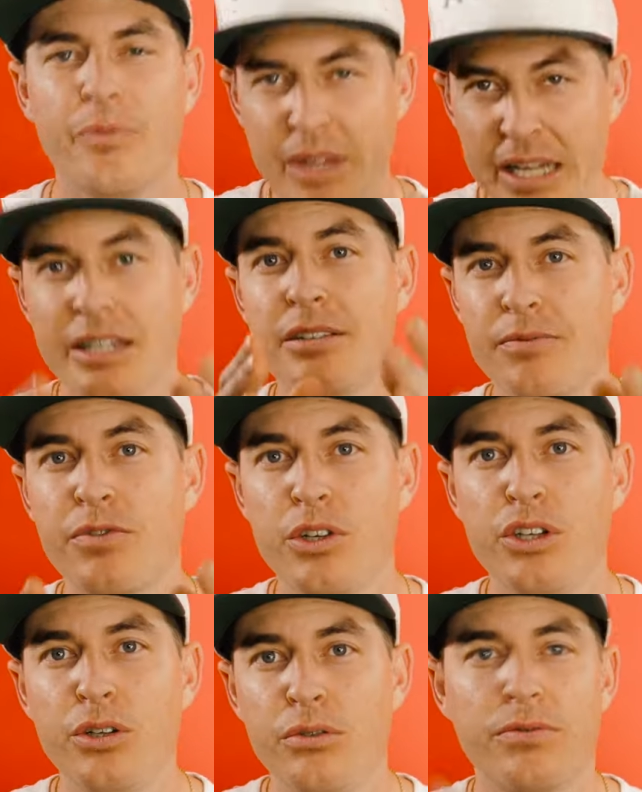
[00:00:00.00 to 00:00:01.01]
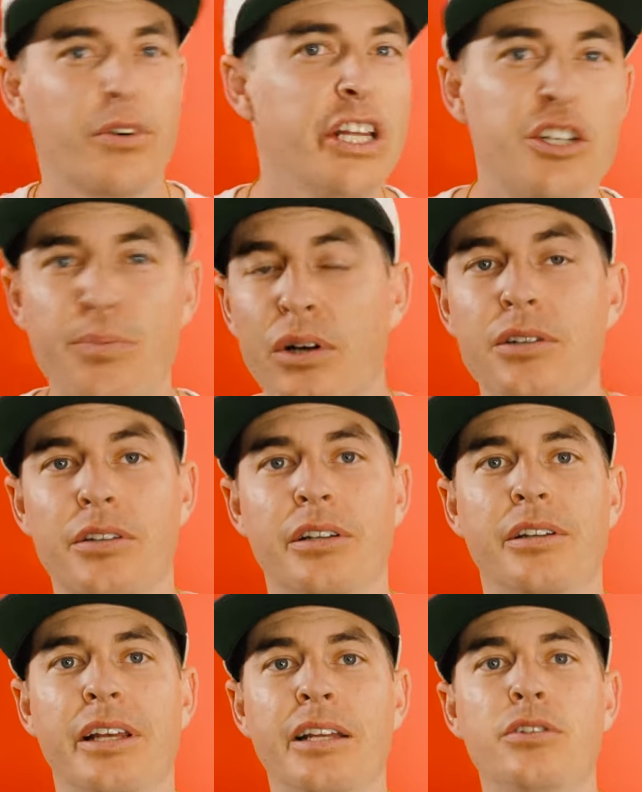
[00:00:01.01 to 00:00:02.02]
That is for you, for each
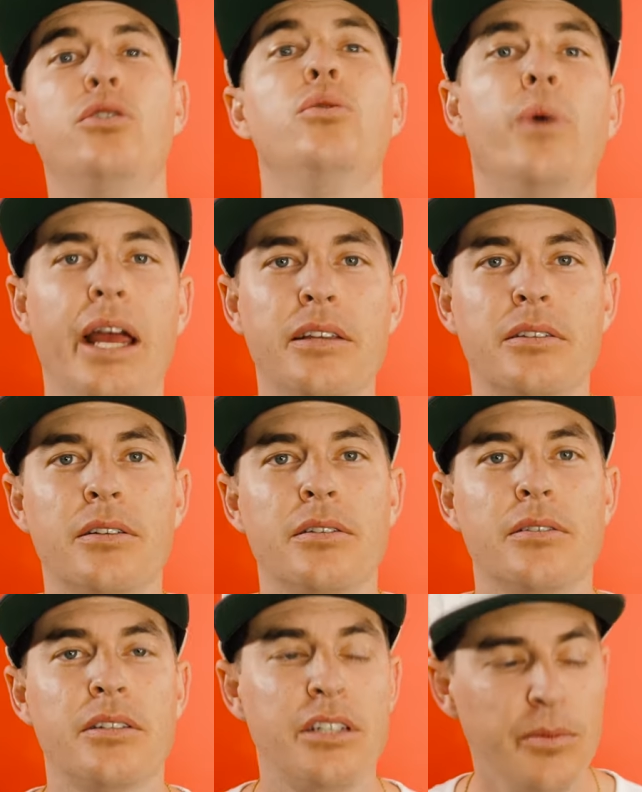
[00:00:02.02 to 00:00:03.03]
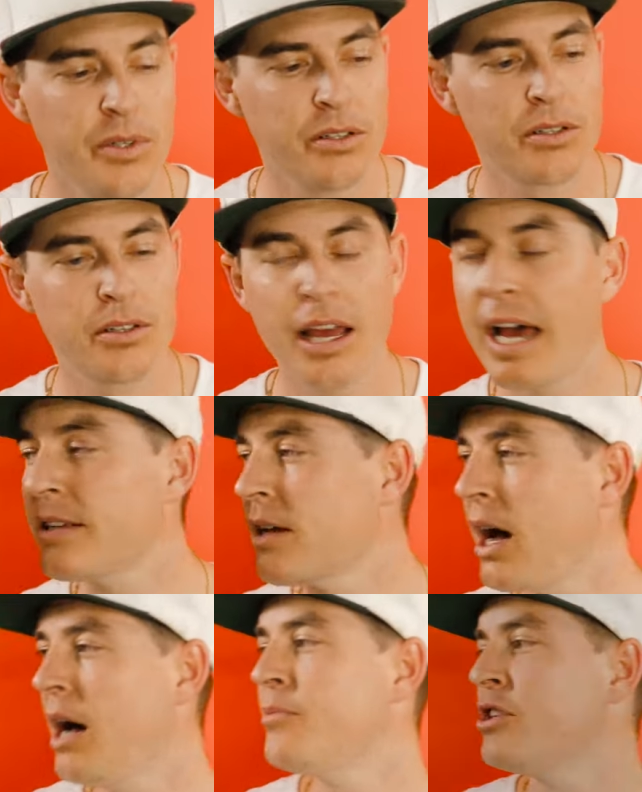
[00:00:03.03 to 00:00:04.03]
person in two ways, stimulus as
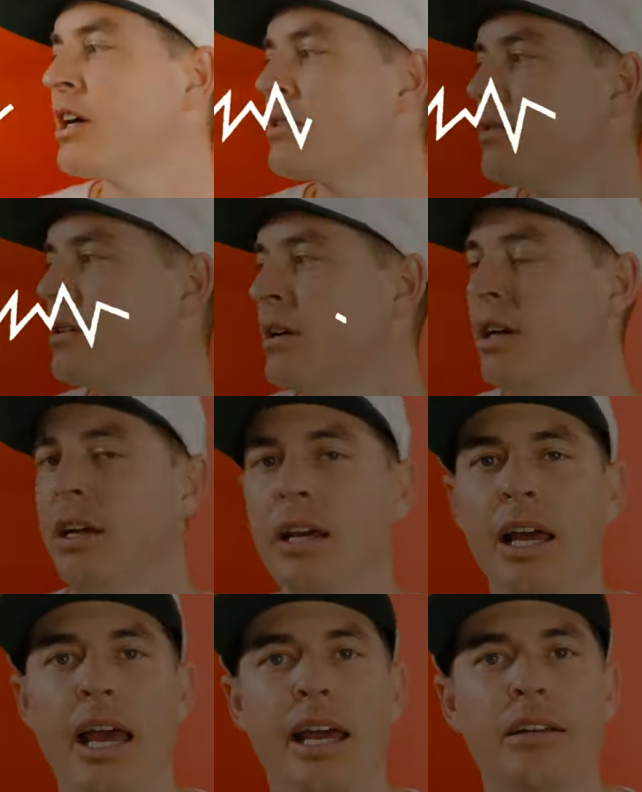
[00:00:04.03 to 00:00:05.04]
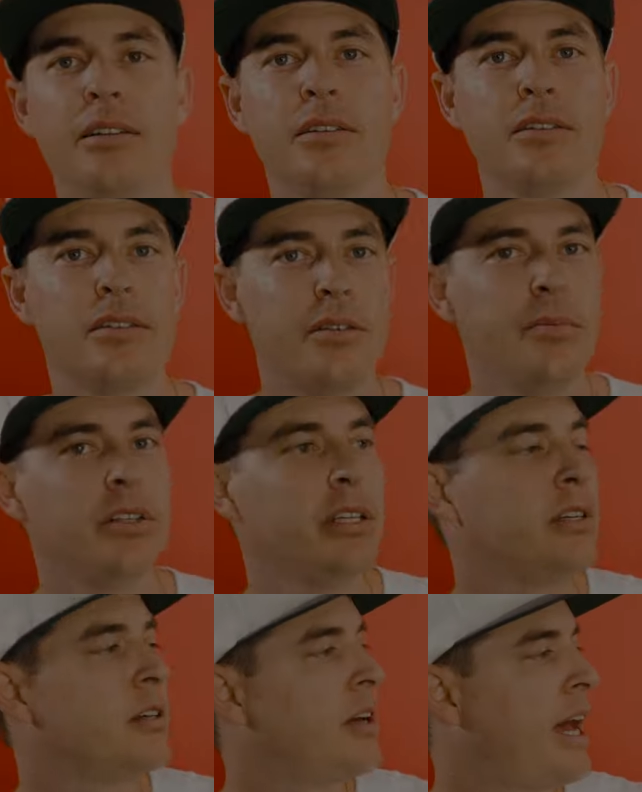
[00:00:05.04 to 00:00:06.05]
objects and
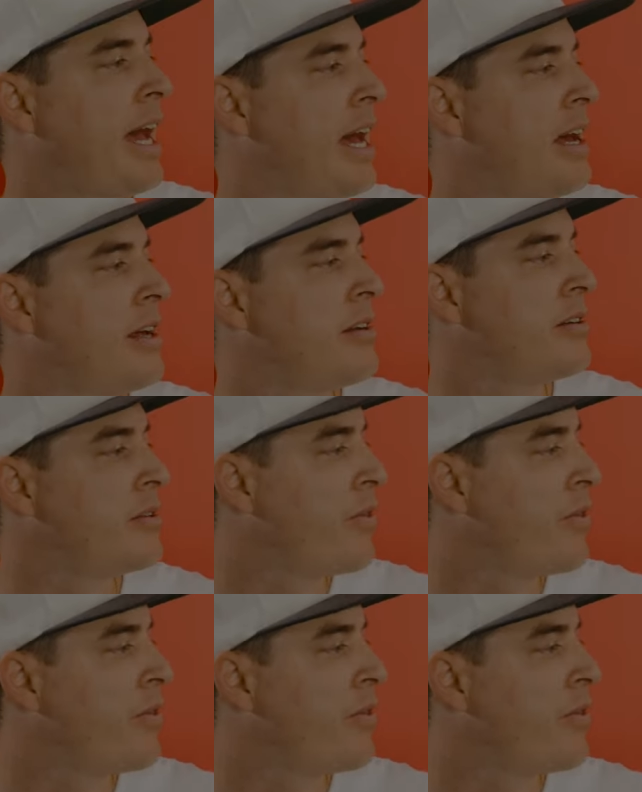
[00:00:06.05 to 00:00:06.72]
stimuli and